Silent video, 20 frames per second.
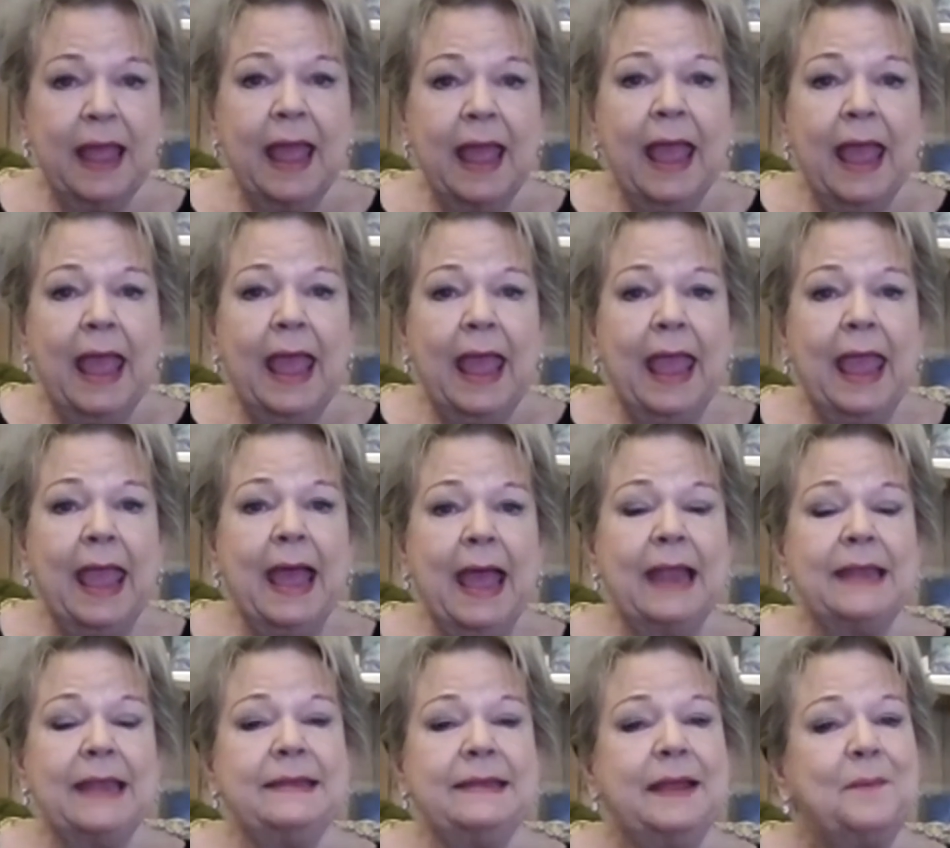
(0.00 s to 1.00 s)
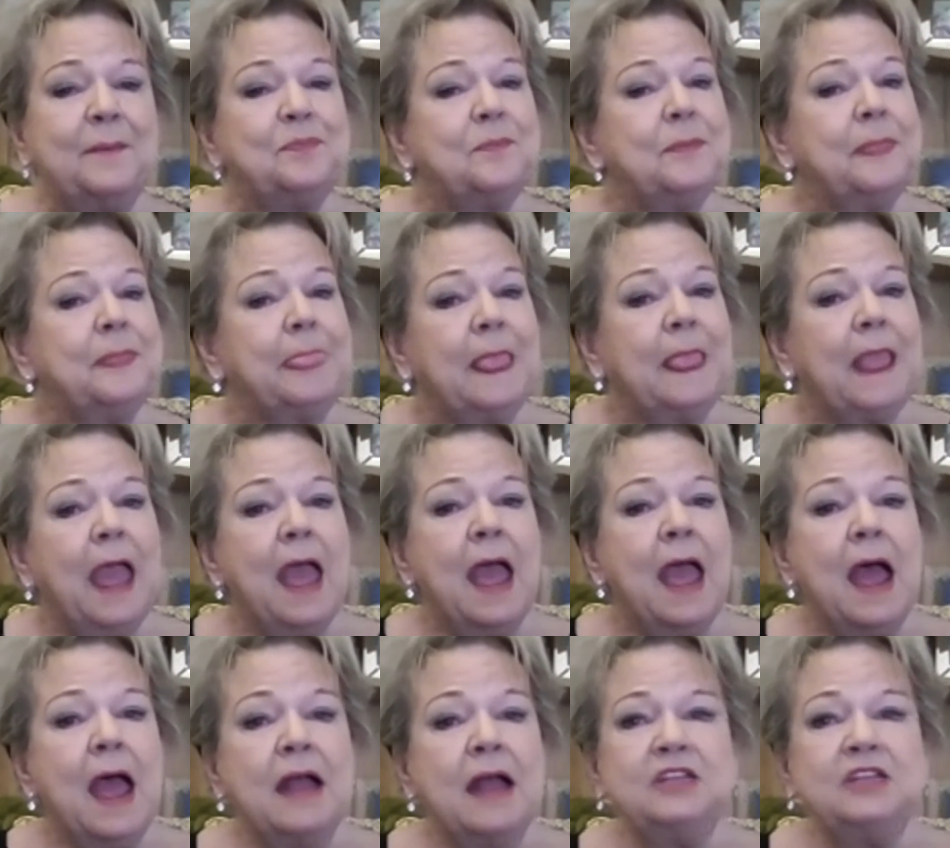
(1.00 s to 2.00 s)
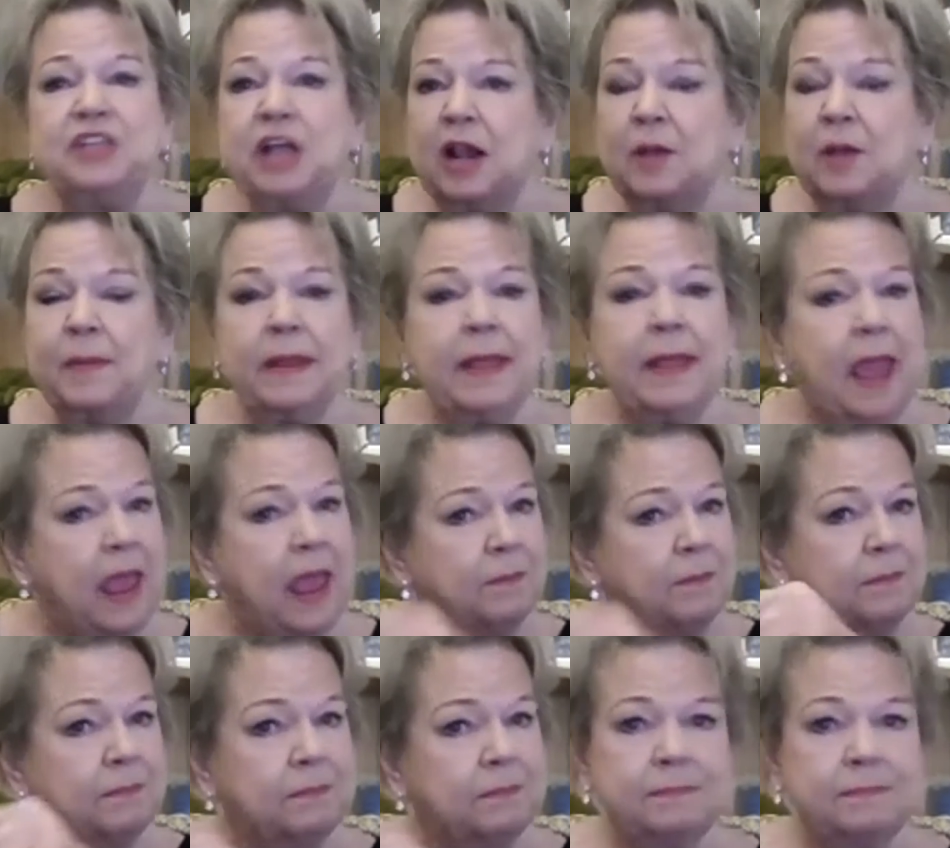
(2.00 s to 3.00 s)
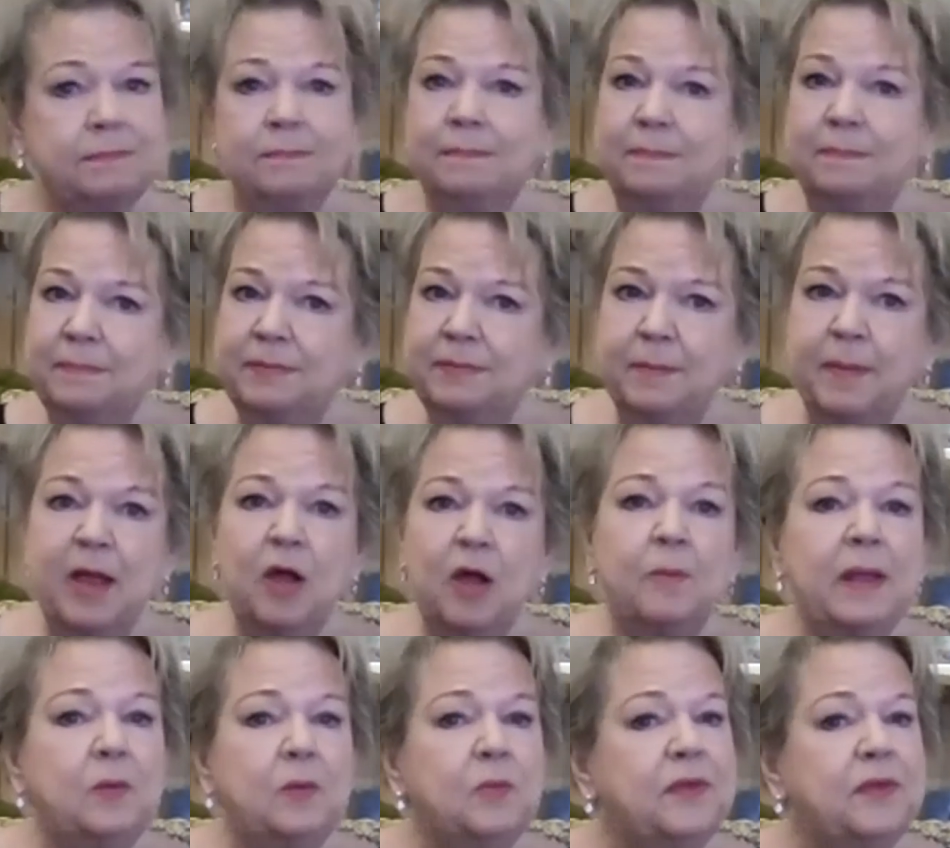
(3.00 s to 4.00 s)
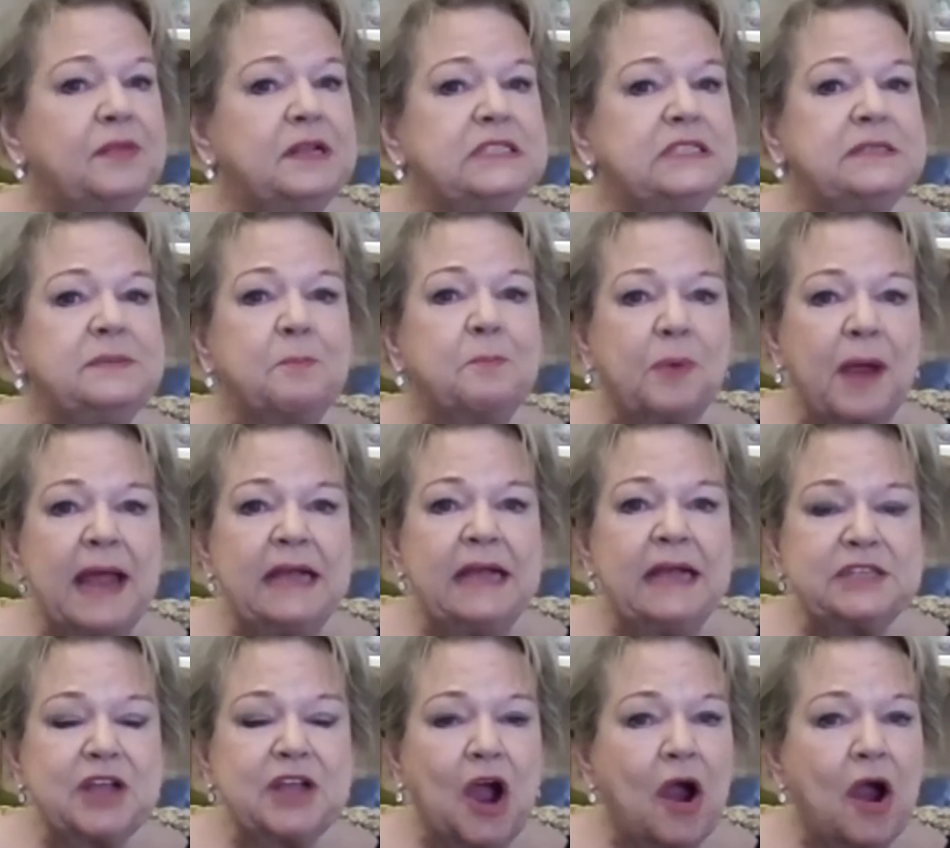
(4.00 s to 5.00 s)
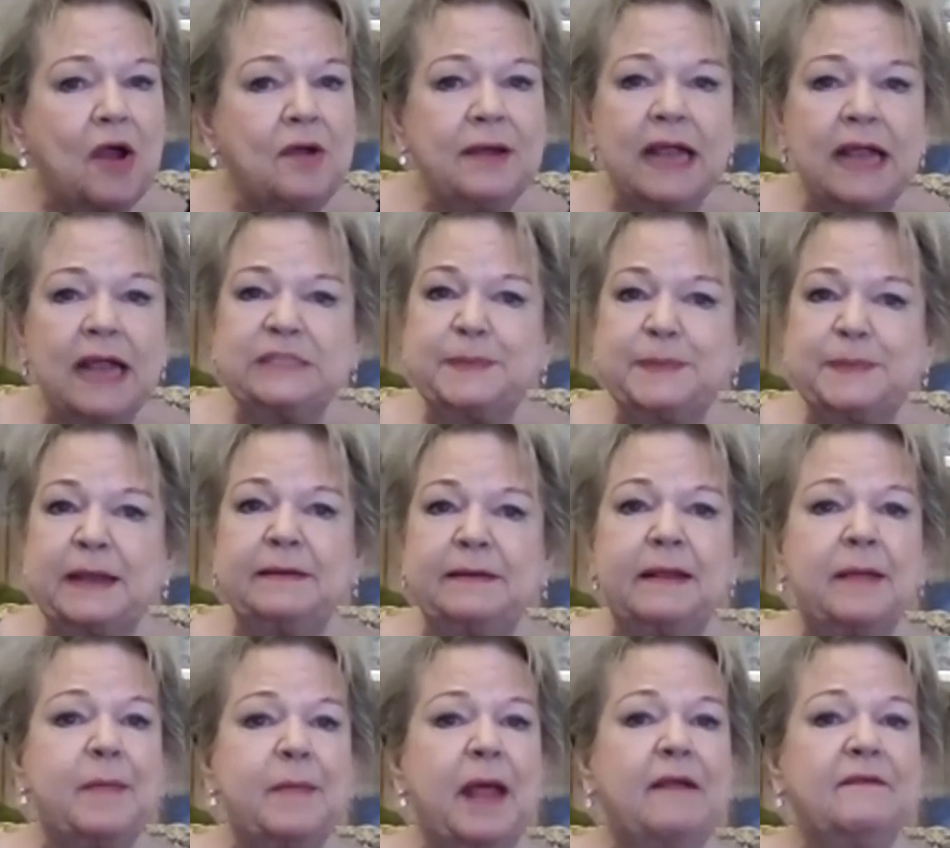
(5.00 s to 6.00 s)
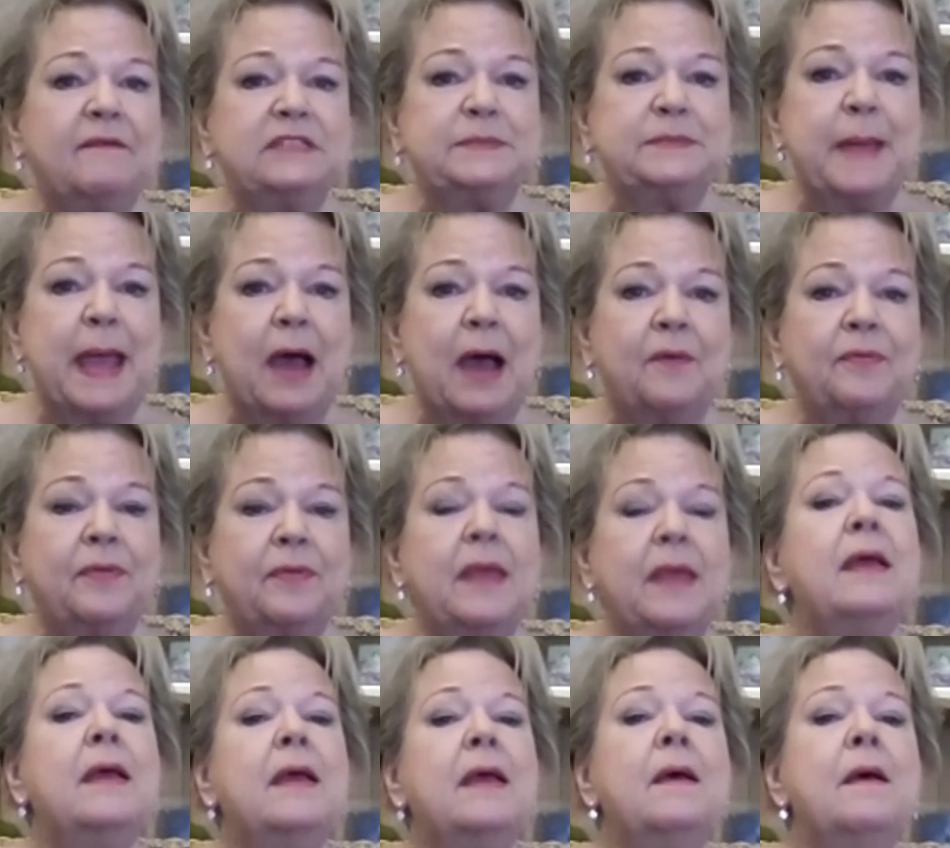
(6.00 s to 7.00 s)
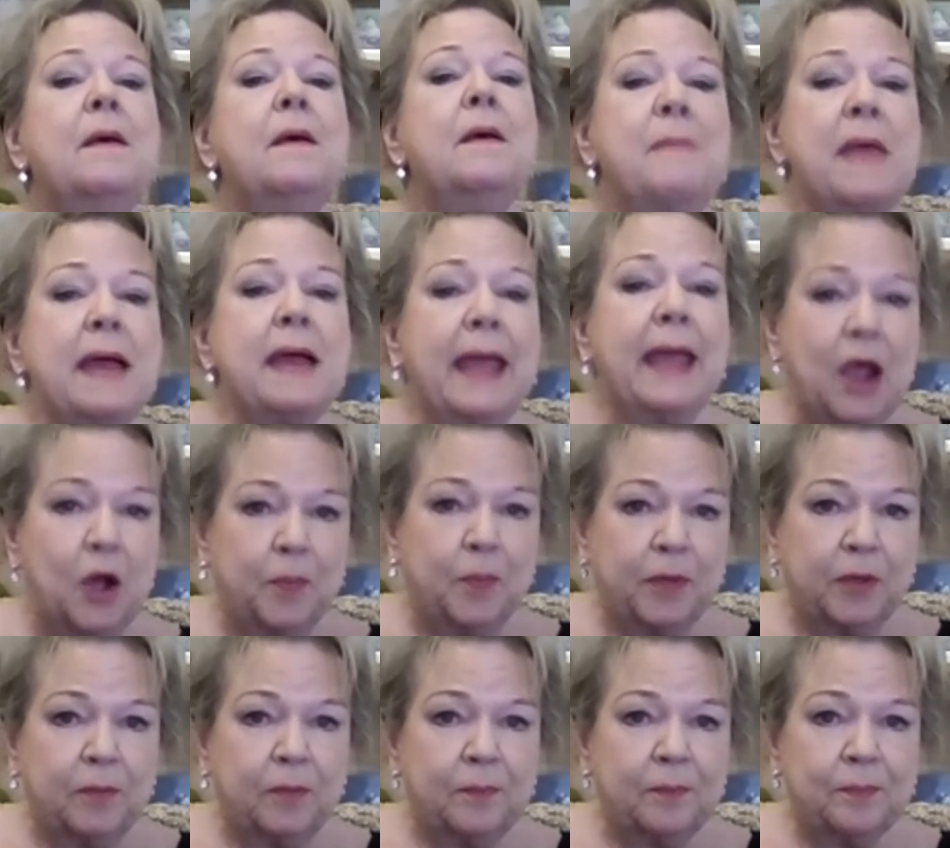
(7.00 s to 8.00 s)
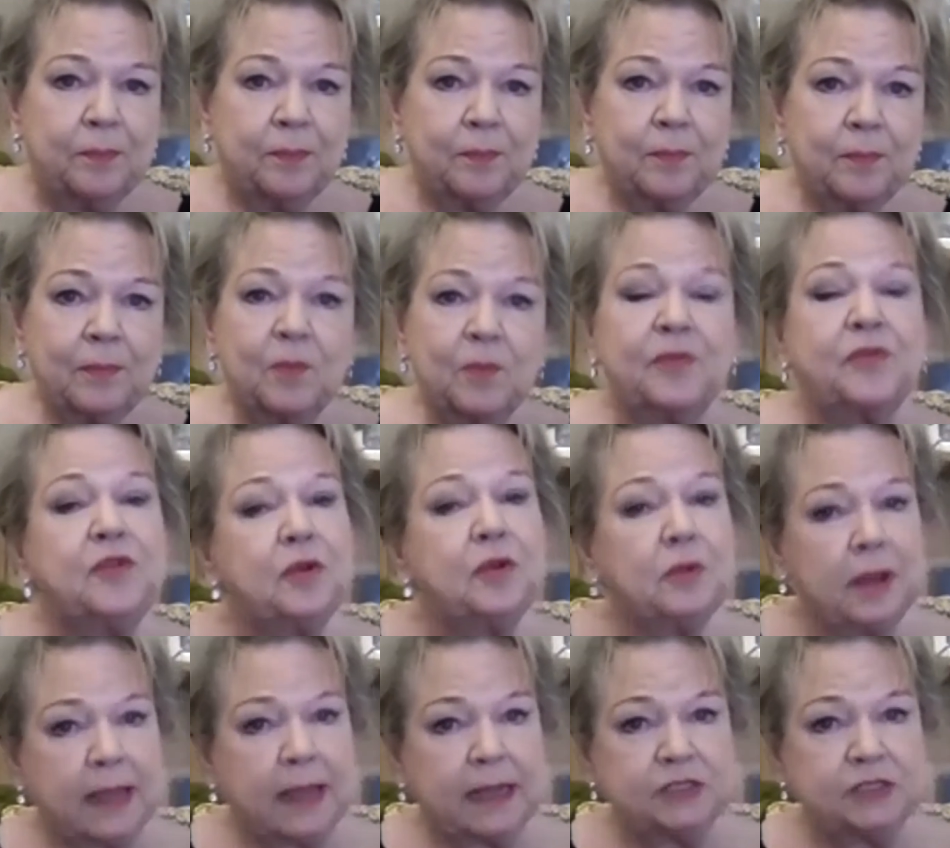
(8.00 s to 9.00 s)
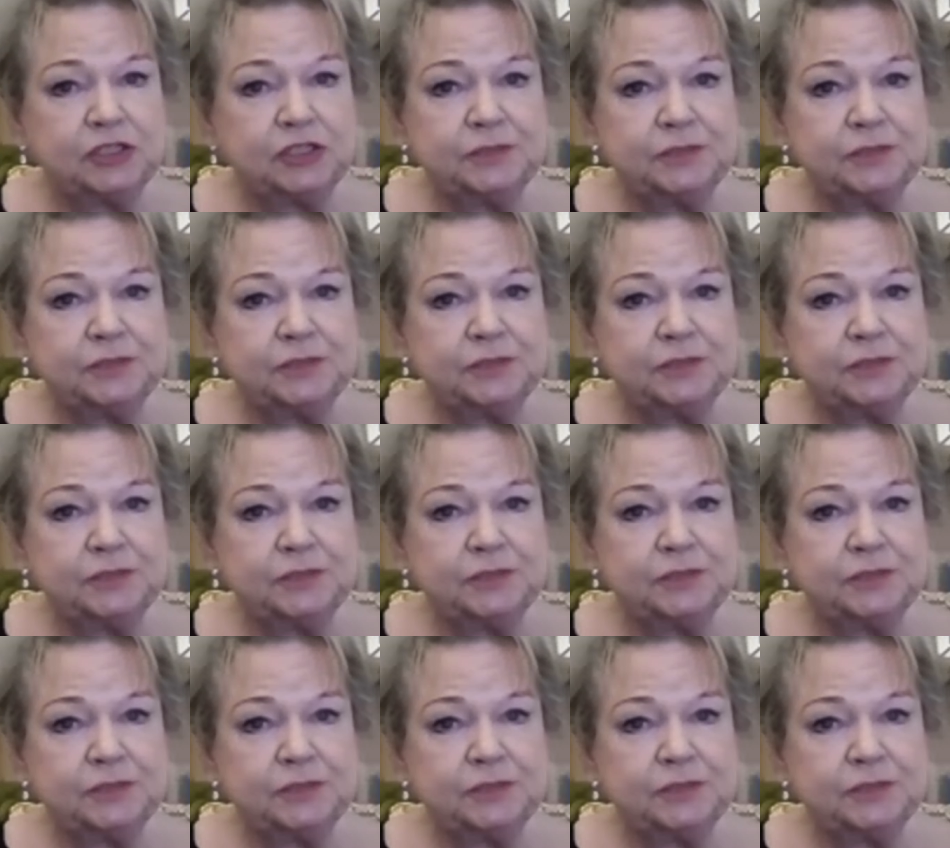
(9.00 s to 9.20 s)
And a gentleman came, the bellman, with his brass cart, and I expected to come out of his mouth, "May I help you with your luggage?"